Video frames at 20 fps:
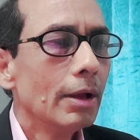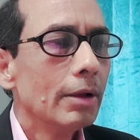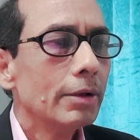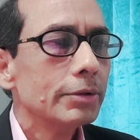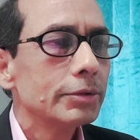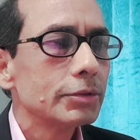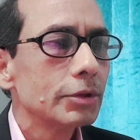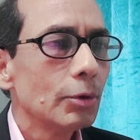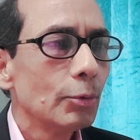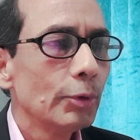
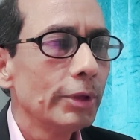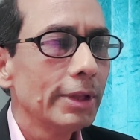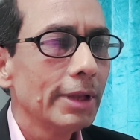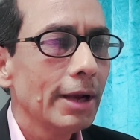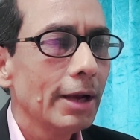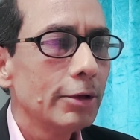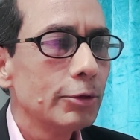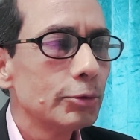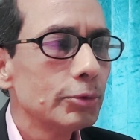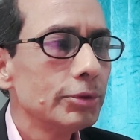So with
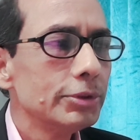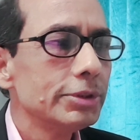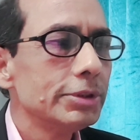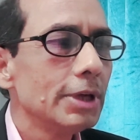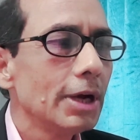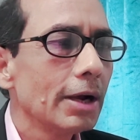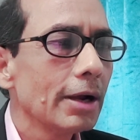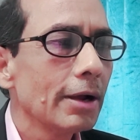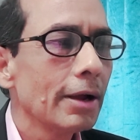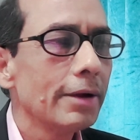AI tools,
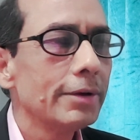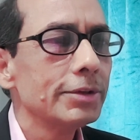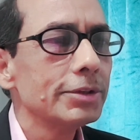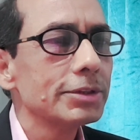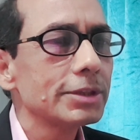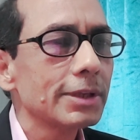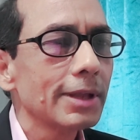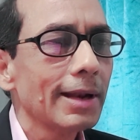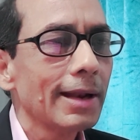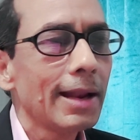young
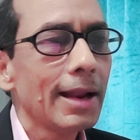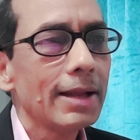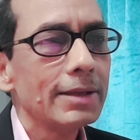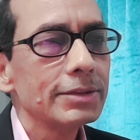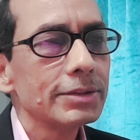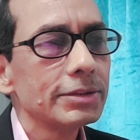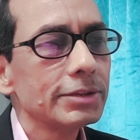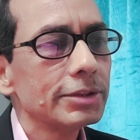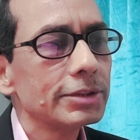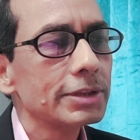artists can
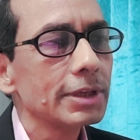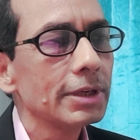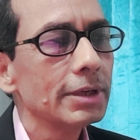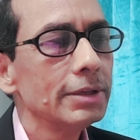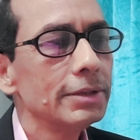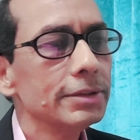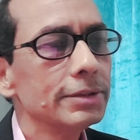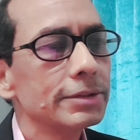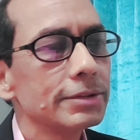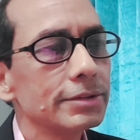enhance their
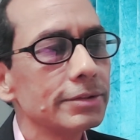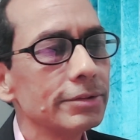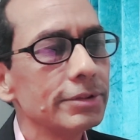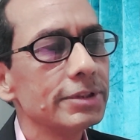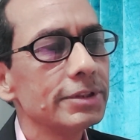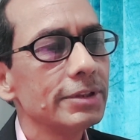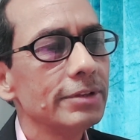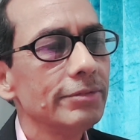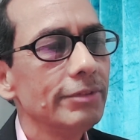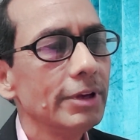skills
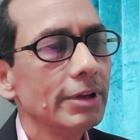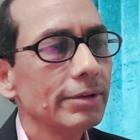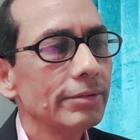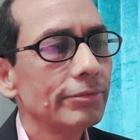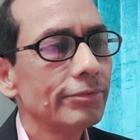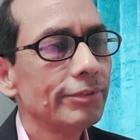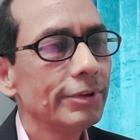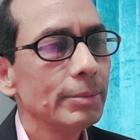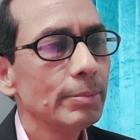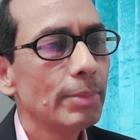receiving
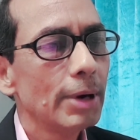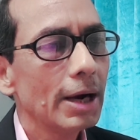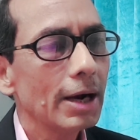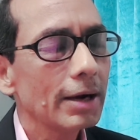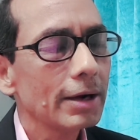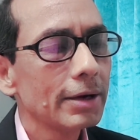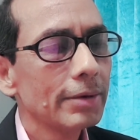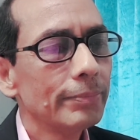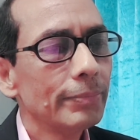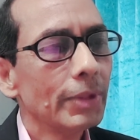
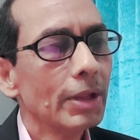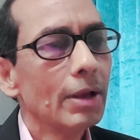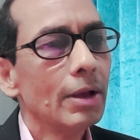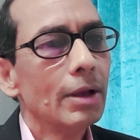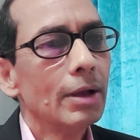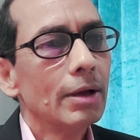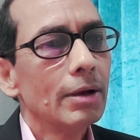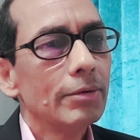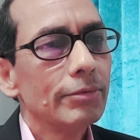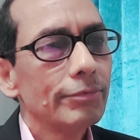feedback
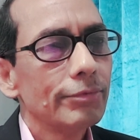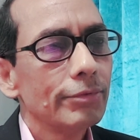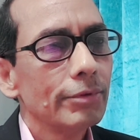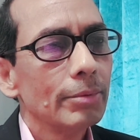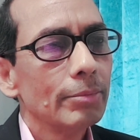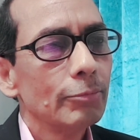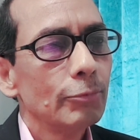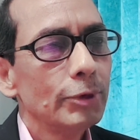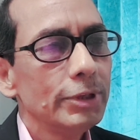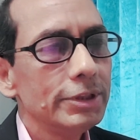
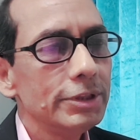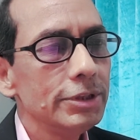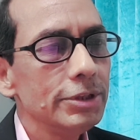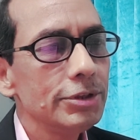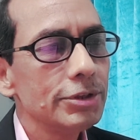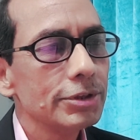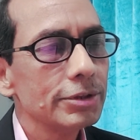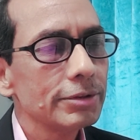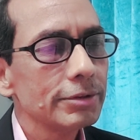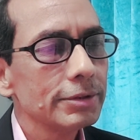from we
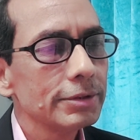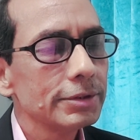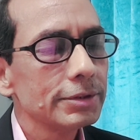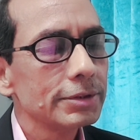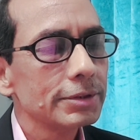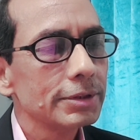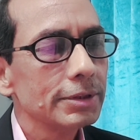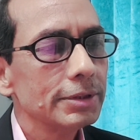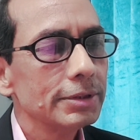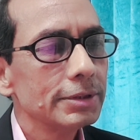
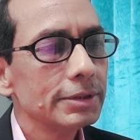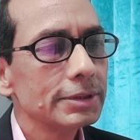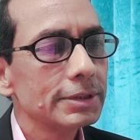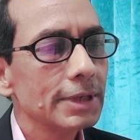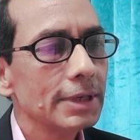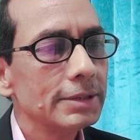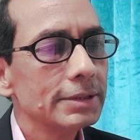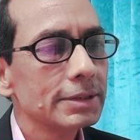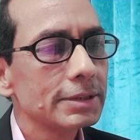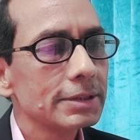teachers, in the
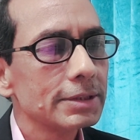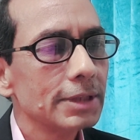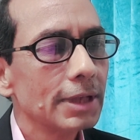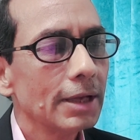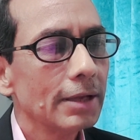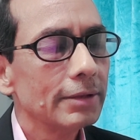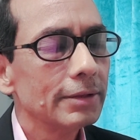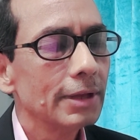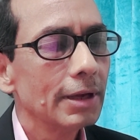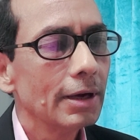sense
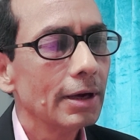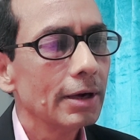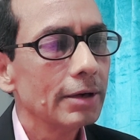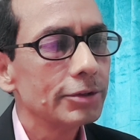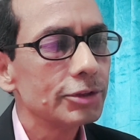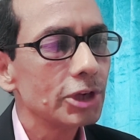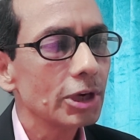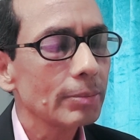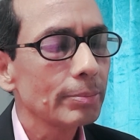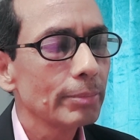that there are
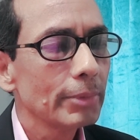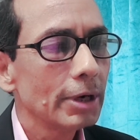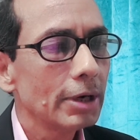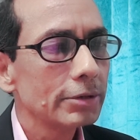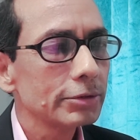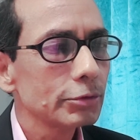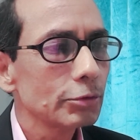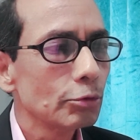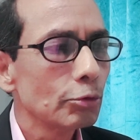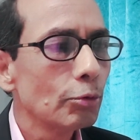check
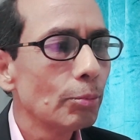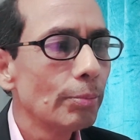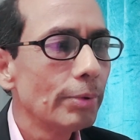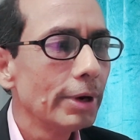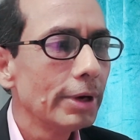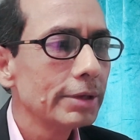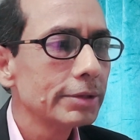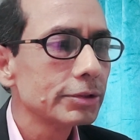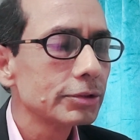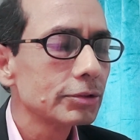marks or
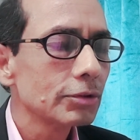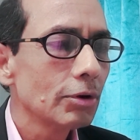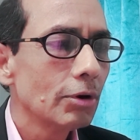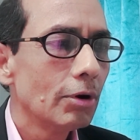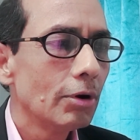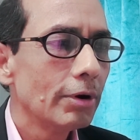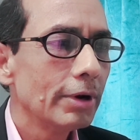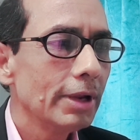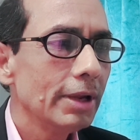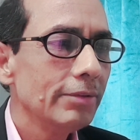rubrics,
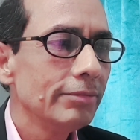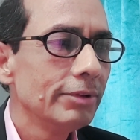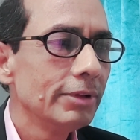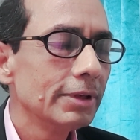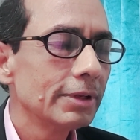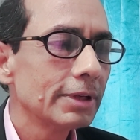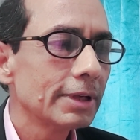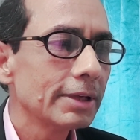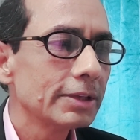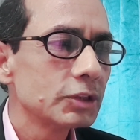or
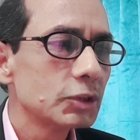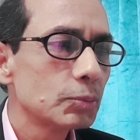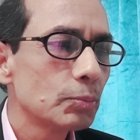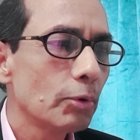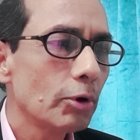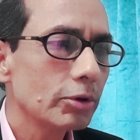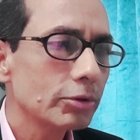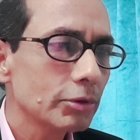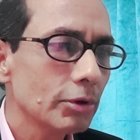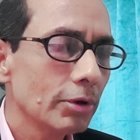even can
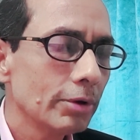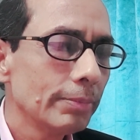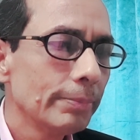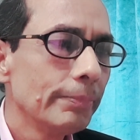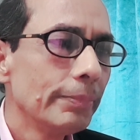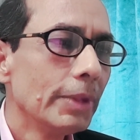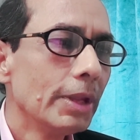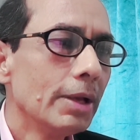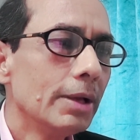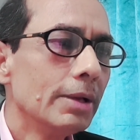spot on
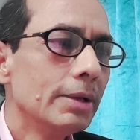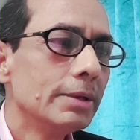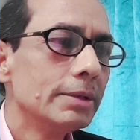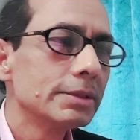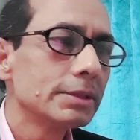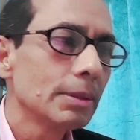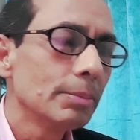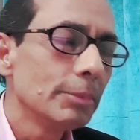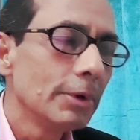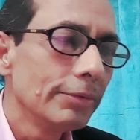
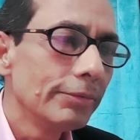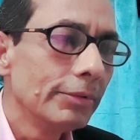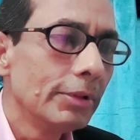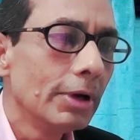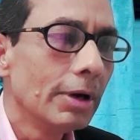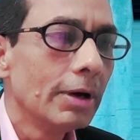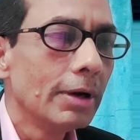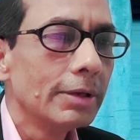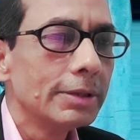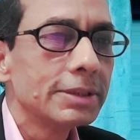some of
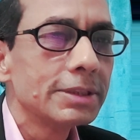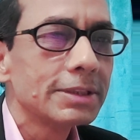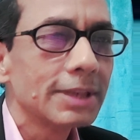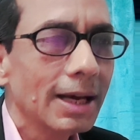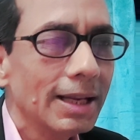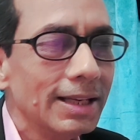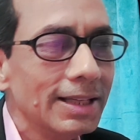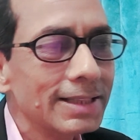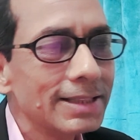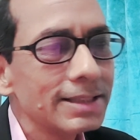the
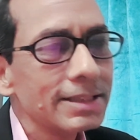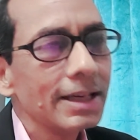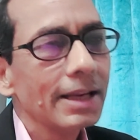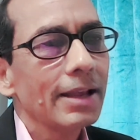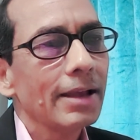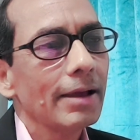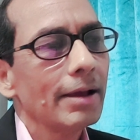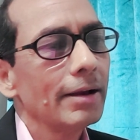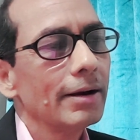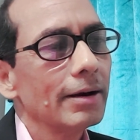
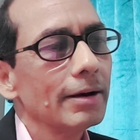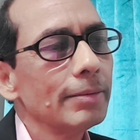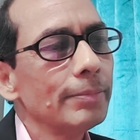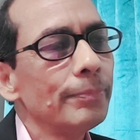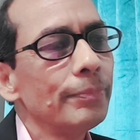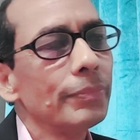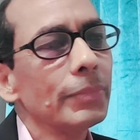stylistic error,